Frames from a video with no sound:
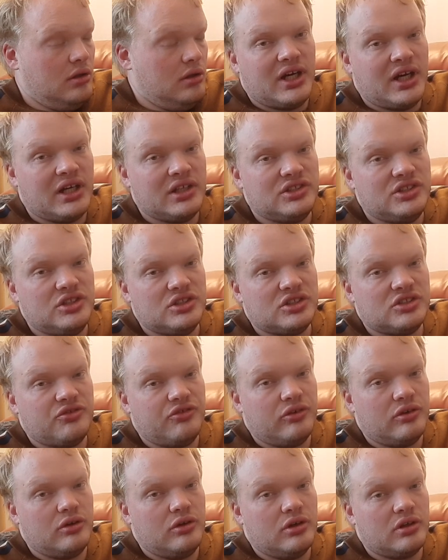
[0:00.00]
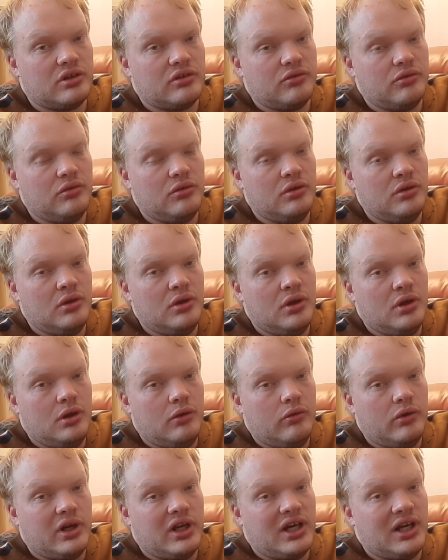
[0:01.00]
I just forgot
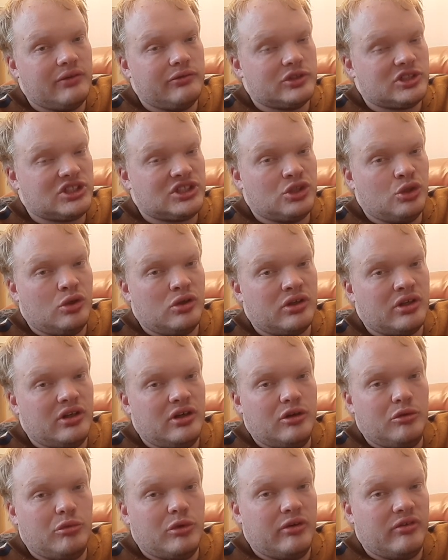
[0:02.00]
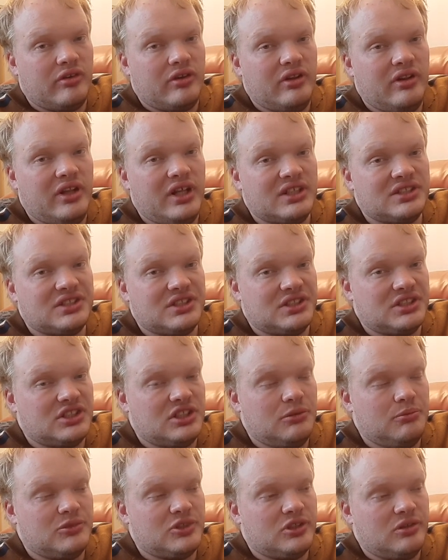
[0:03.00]
what I was talking about, and that's a
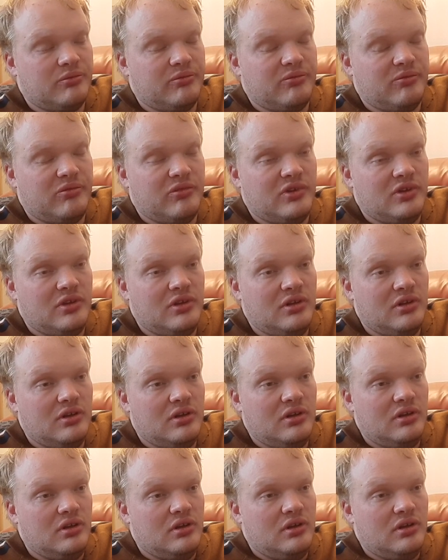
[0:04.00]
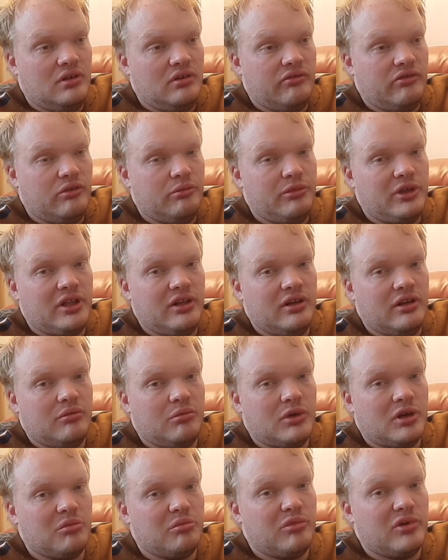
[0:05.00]
symptom for me that
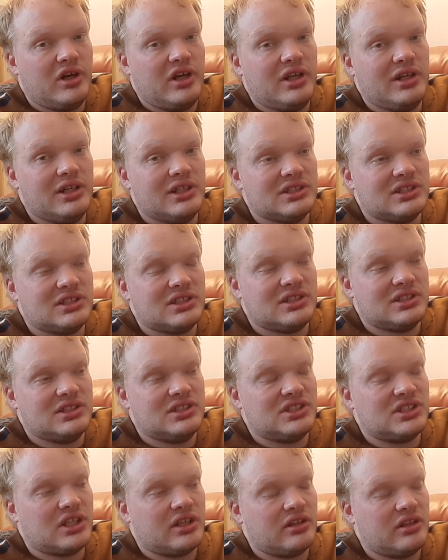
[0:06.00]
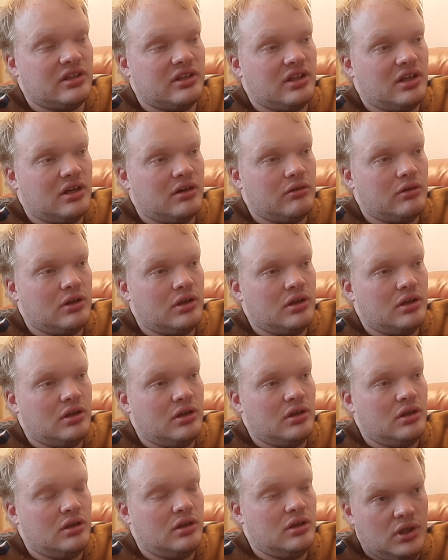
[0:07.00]
my brain is shutting down.
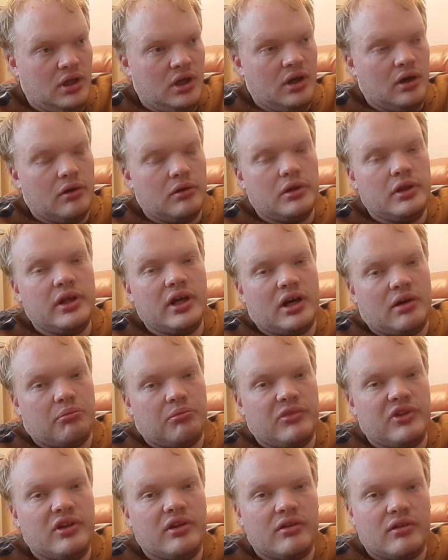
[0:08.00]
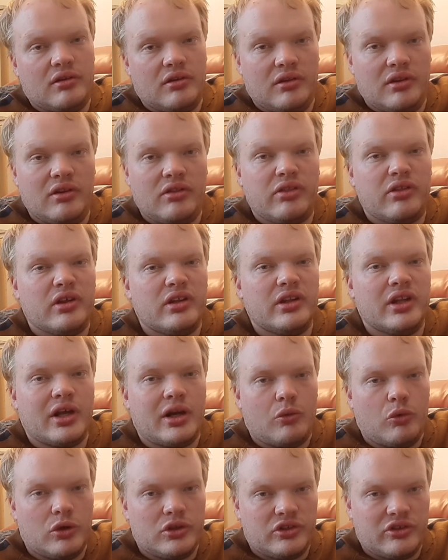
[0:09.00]
Yeah, the, the thing that I
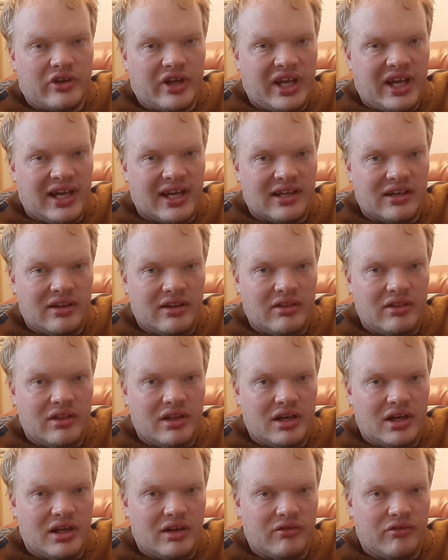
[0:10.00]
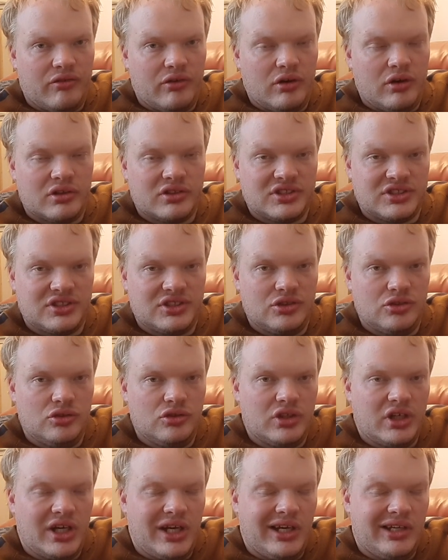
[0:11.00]
want to add that I forgot
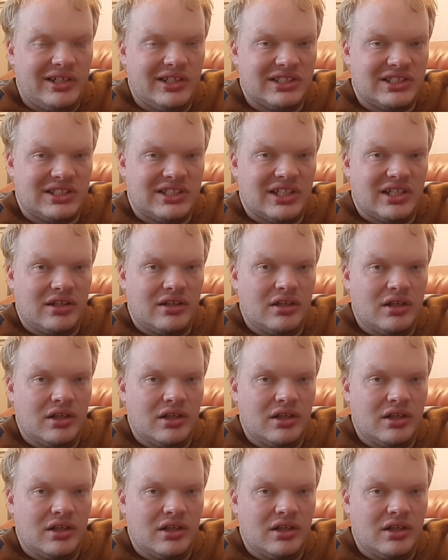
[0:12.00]
to add is that